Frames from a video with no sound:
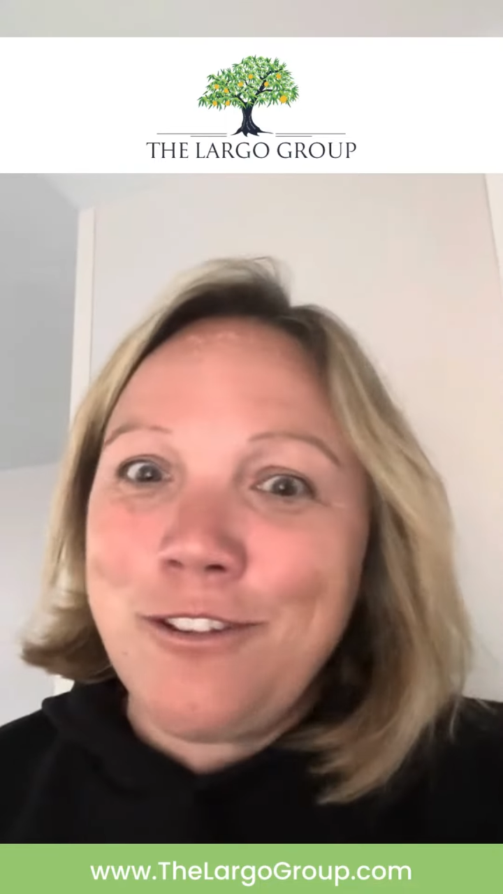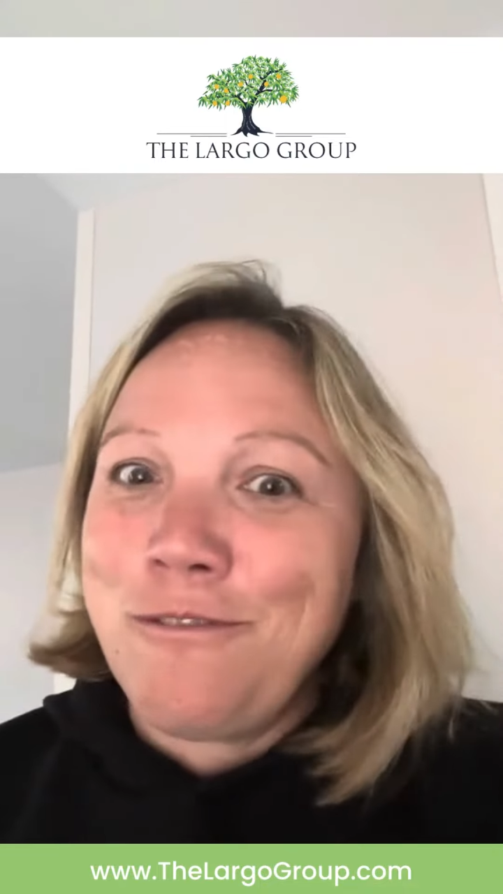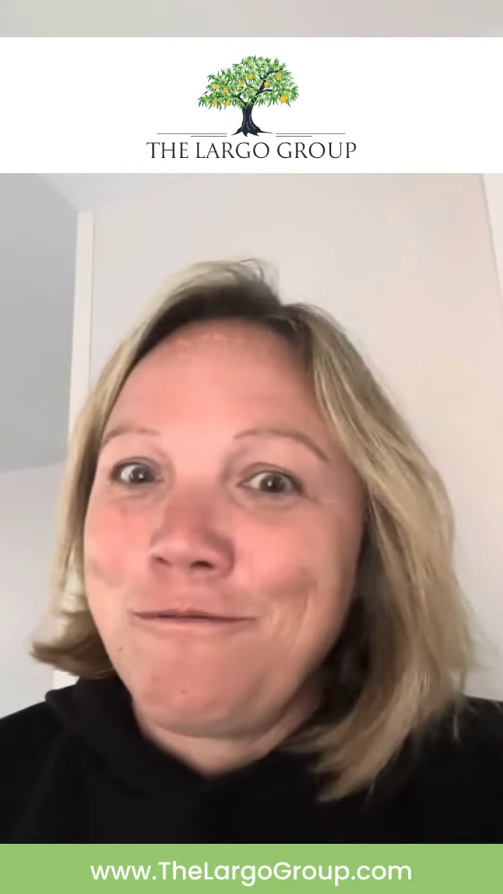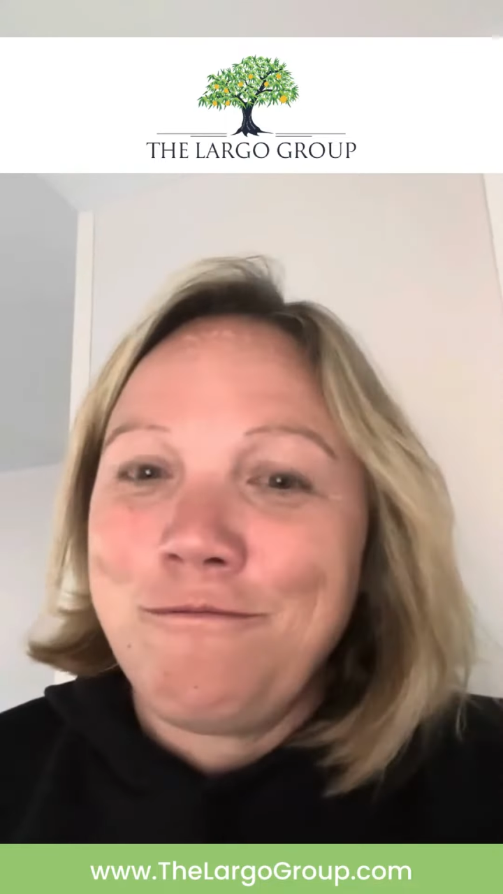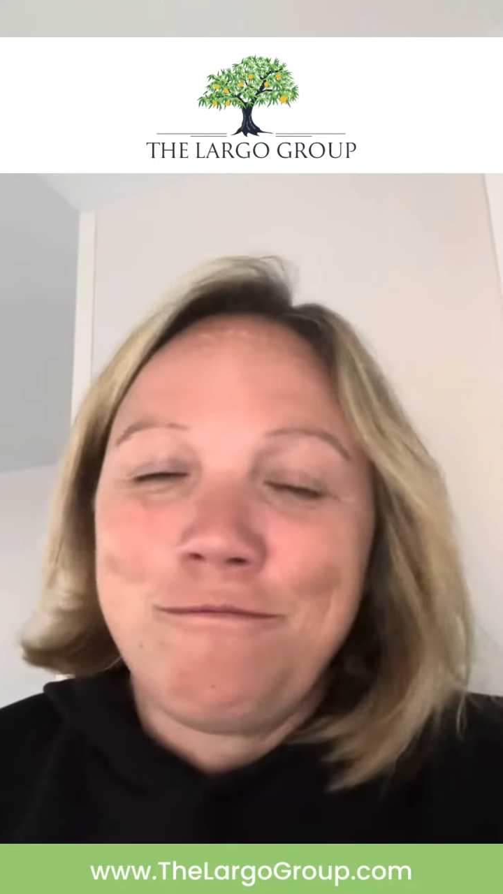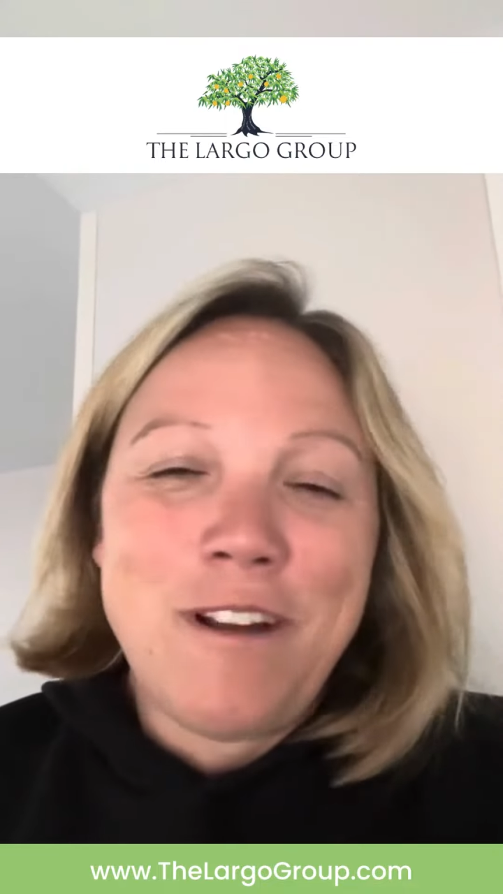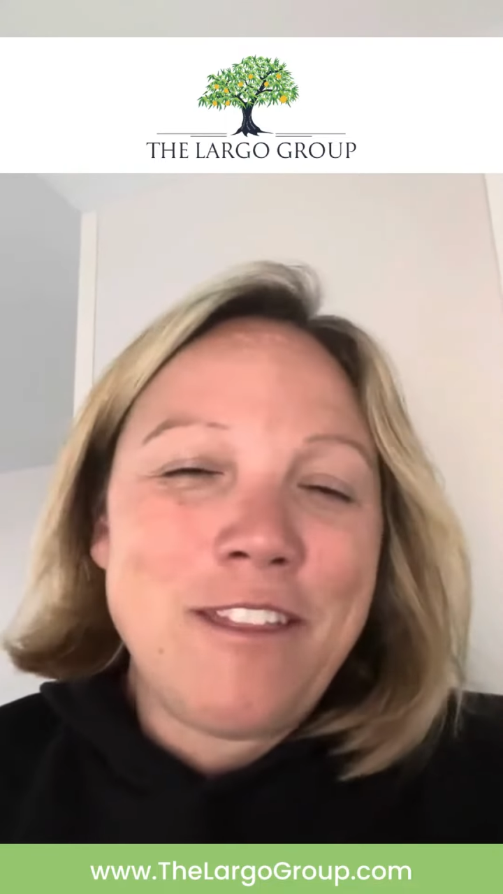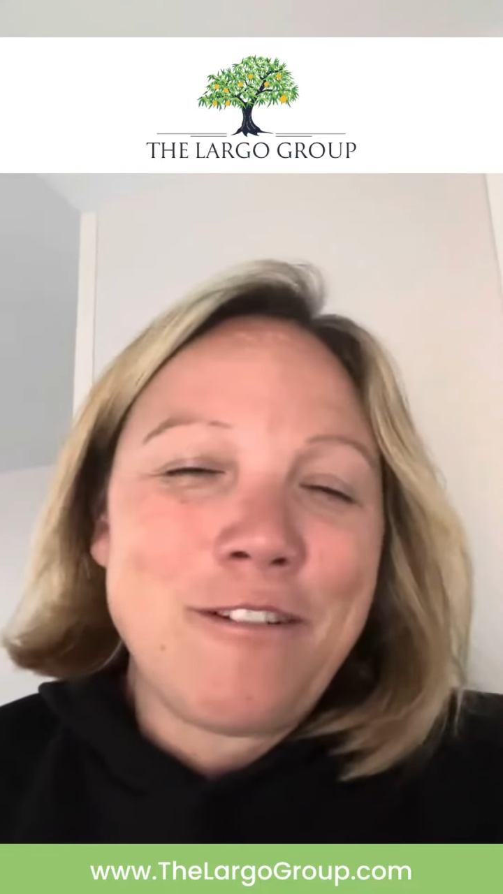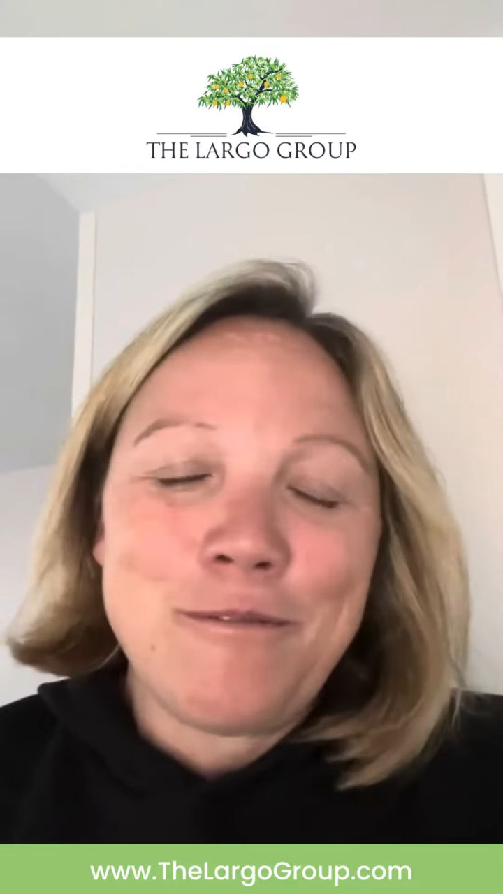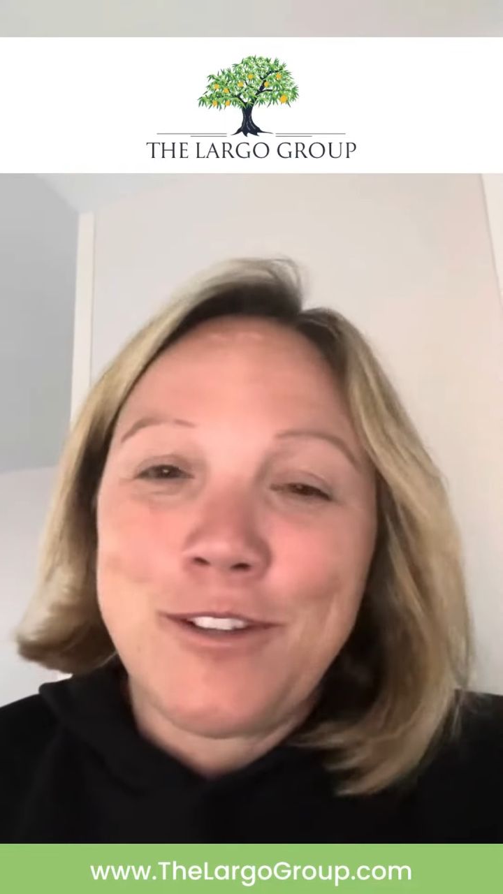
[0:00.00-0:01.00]
So
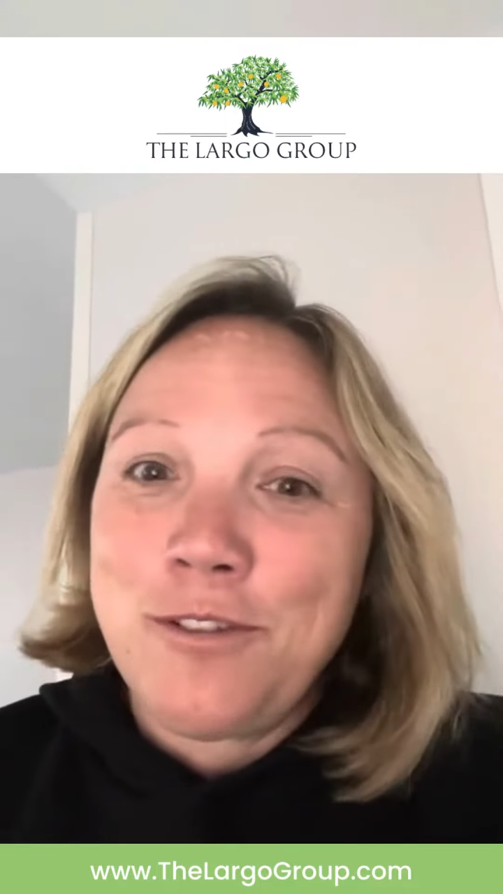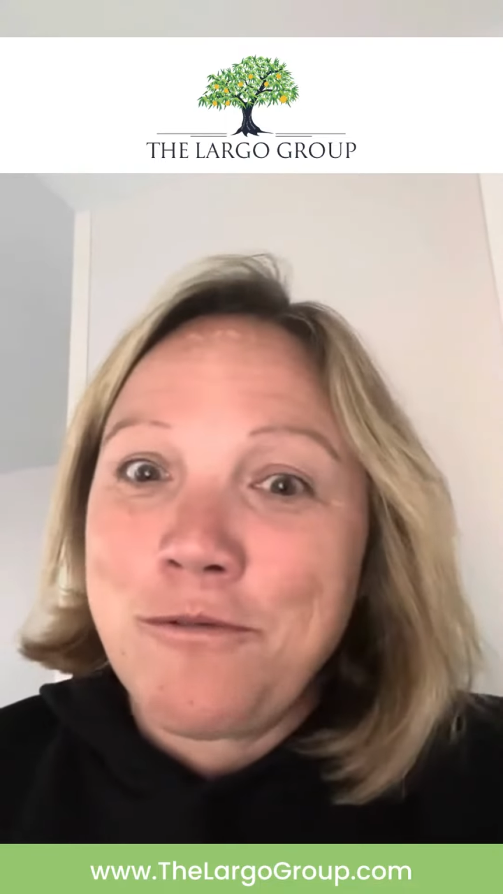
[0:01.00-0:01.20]
whether it was a